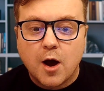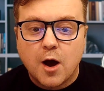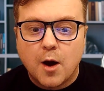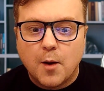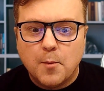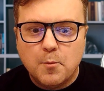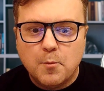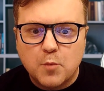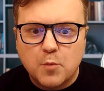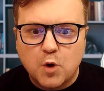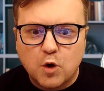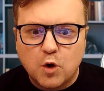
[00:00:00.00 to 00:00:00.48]

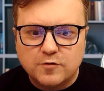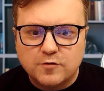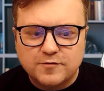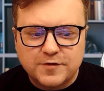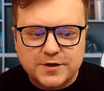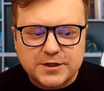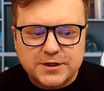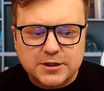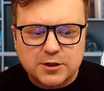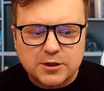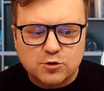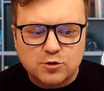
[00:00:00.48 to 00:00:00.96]
More
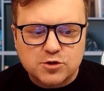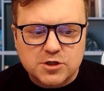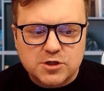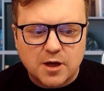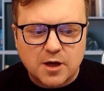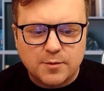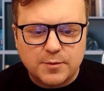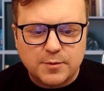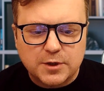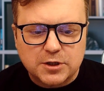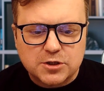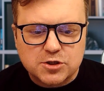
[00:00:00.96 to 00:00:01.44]
videos
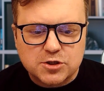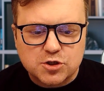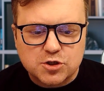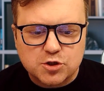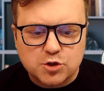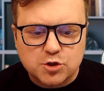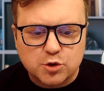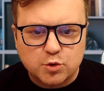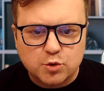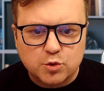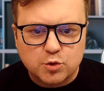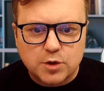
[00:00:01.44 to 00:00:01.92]
coming
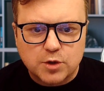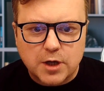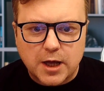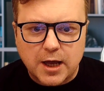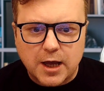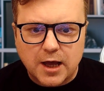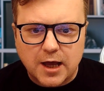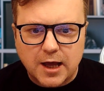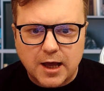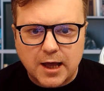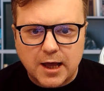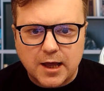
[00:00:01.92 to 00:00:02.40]
soon,
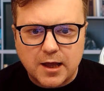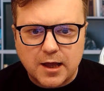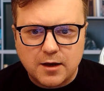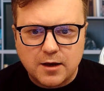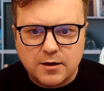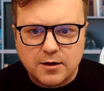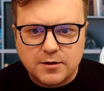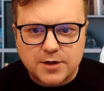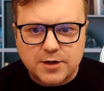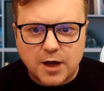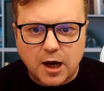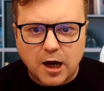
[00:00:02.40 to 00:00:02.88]

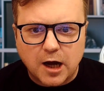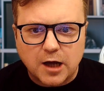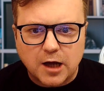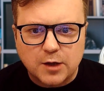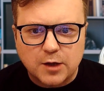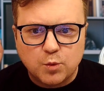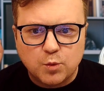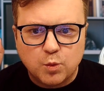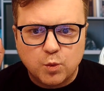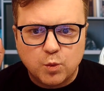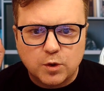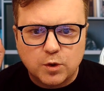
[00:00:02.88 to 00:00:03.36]
and I
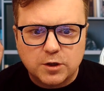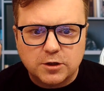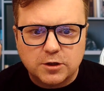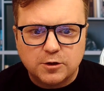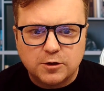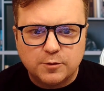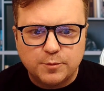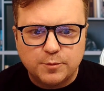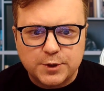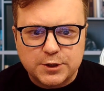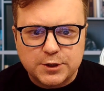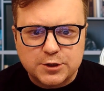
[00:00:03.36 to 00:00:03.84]

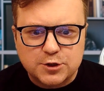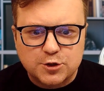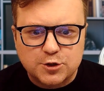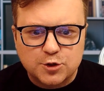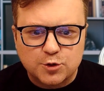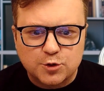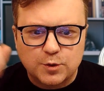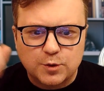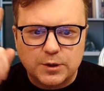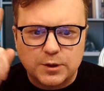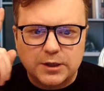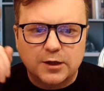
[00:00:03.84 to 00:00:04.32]
will be
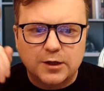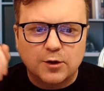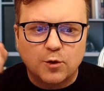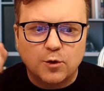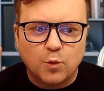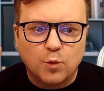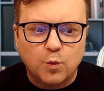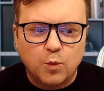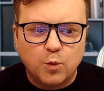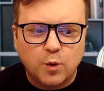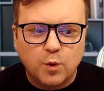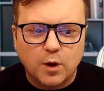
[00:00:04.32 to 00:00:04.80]
doing
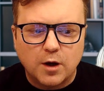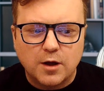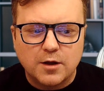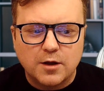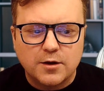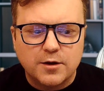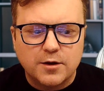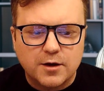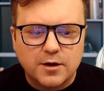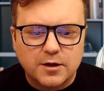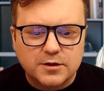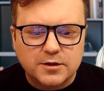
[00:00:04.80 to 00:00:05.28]

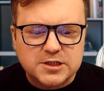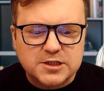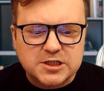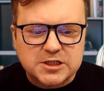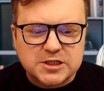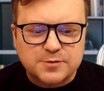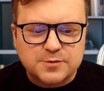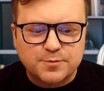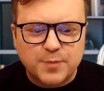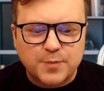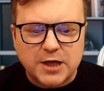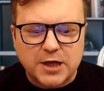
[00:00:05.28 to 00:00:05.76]
one
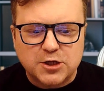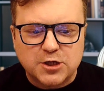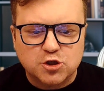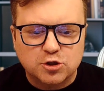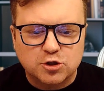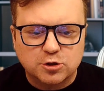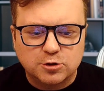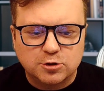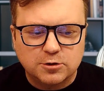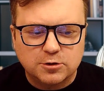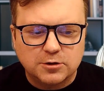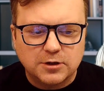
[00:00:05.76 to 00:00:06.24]

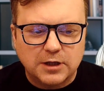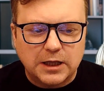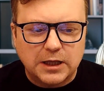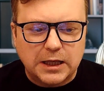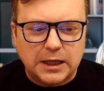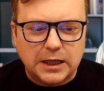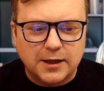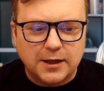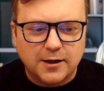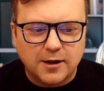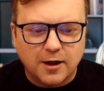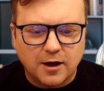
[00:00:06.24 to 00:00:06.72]
special
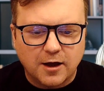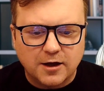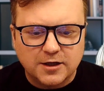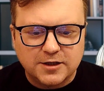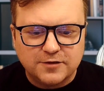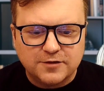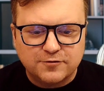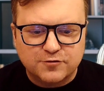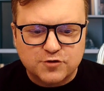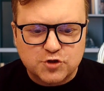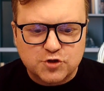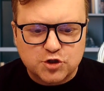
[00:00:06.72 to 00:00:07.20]

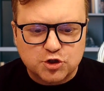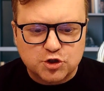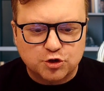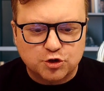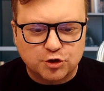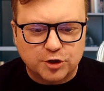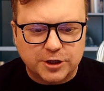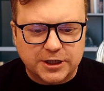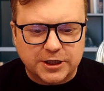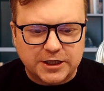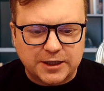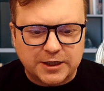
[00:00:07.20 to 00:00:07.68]
live
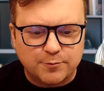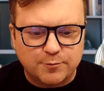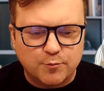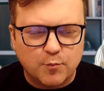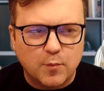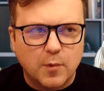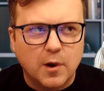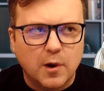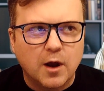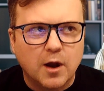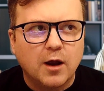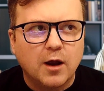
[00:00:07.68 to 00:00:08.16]
stream